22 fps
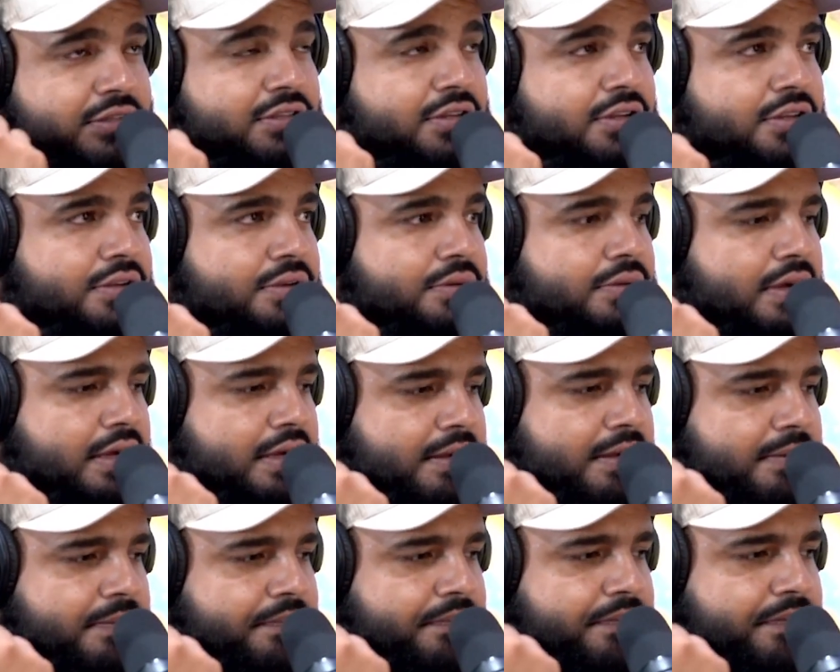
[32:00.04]
do
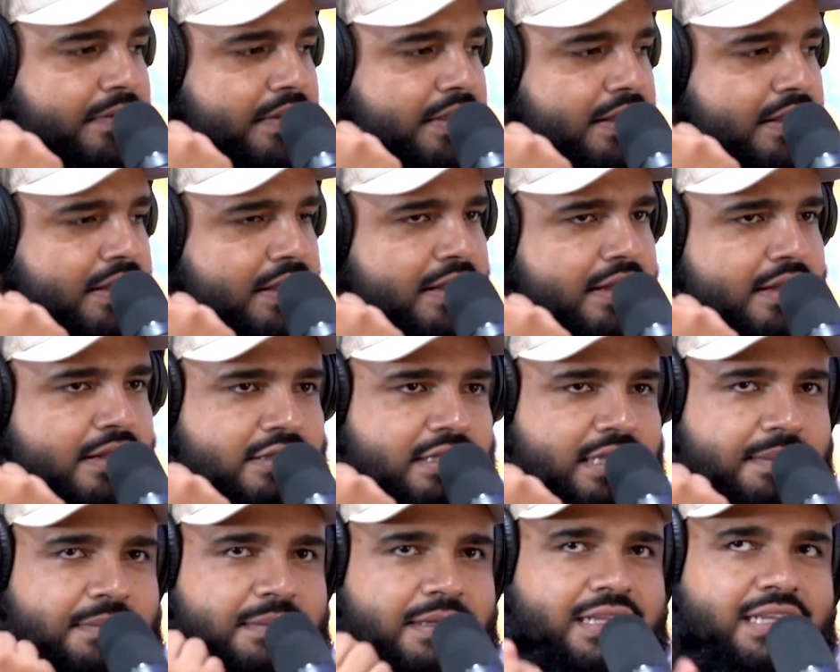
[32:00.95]

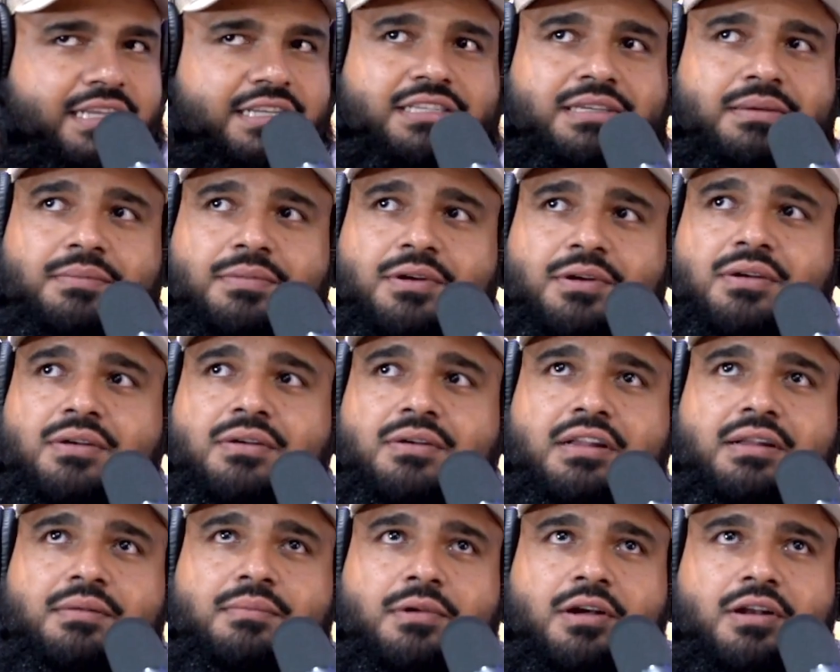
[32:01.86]
demolition, bro,
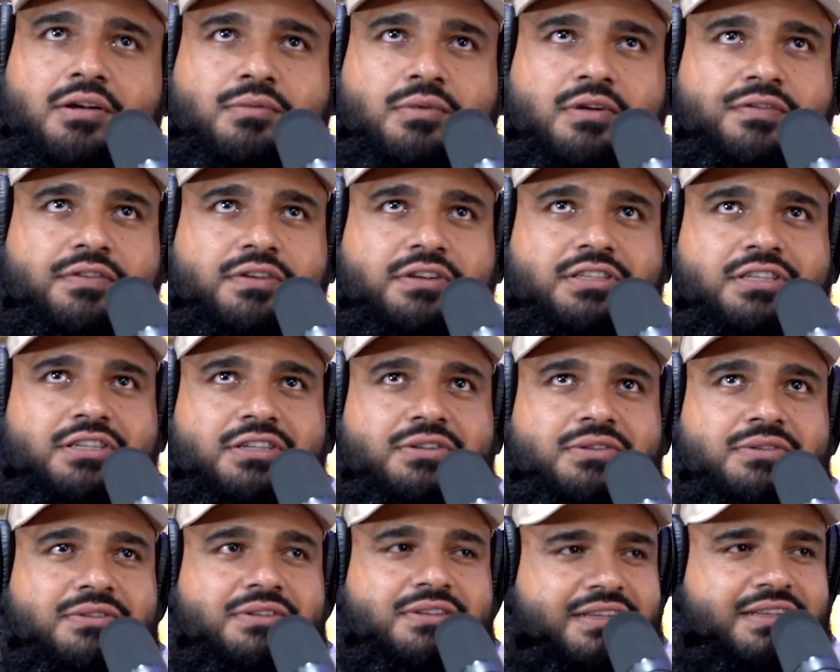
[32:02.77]
in Modern Warfare 2.
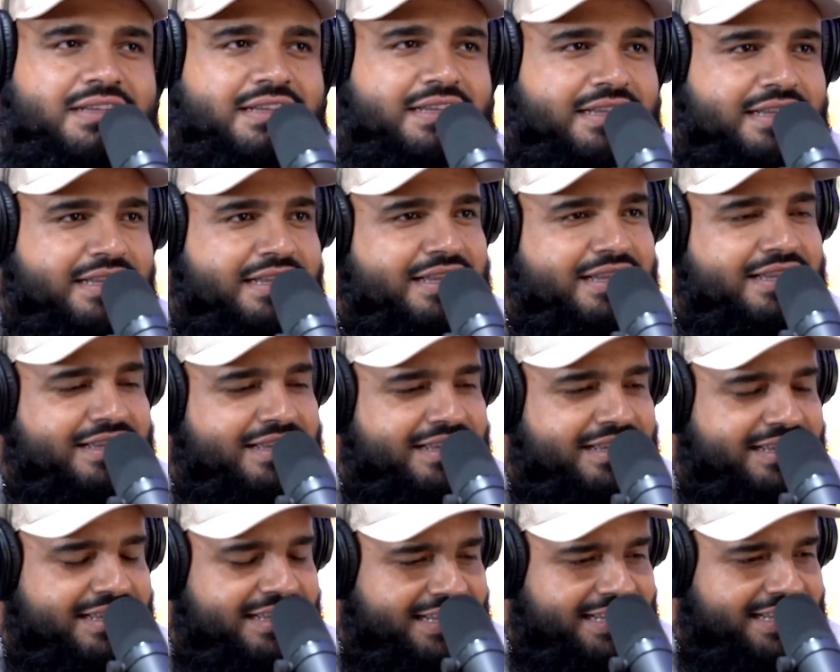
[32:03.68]
Ooh,
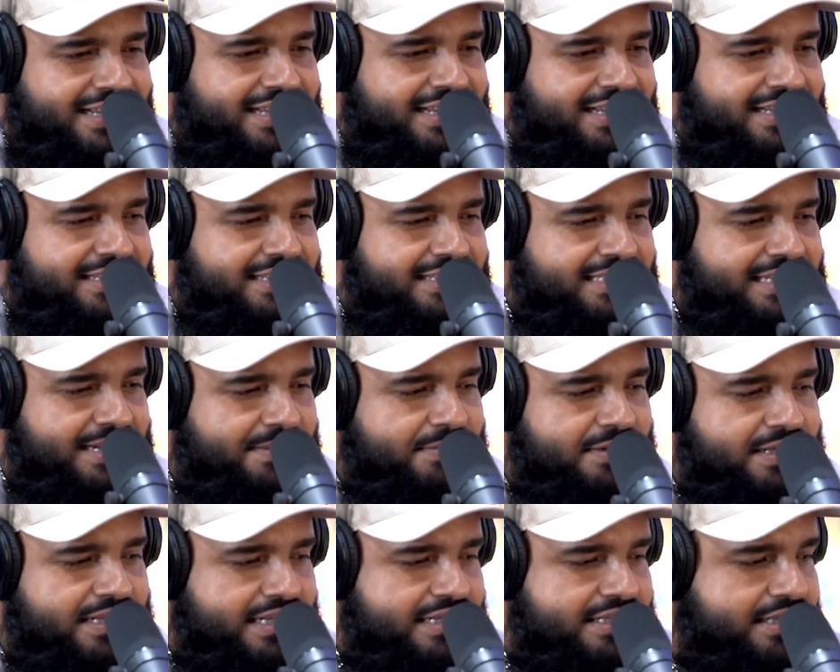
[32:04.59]

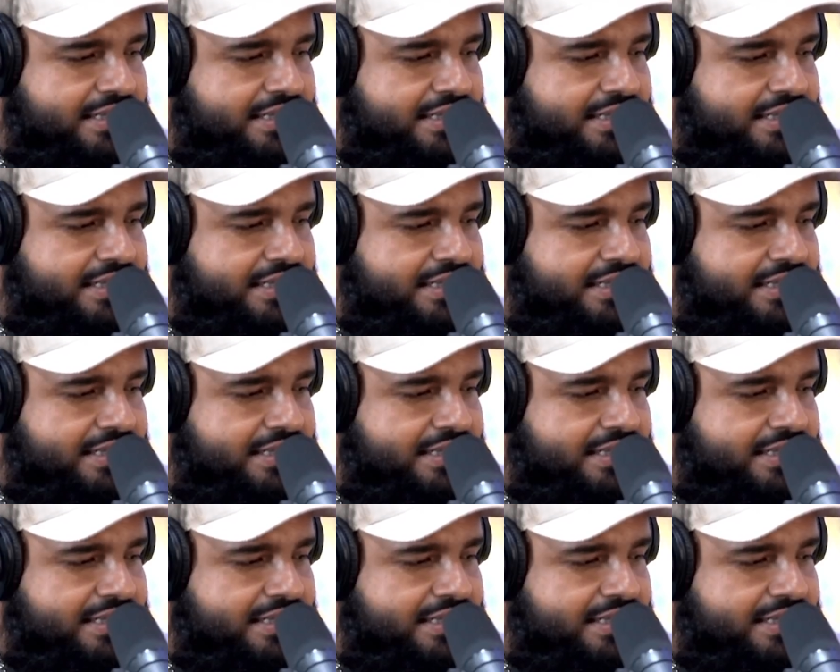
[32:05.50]
demolition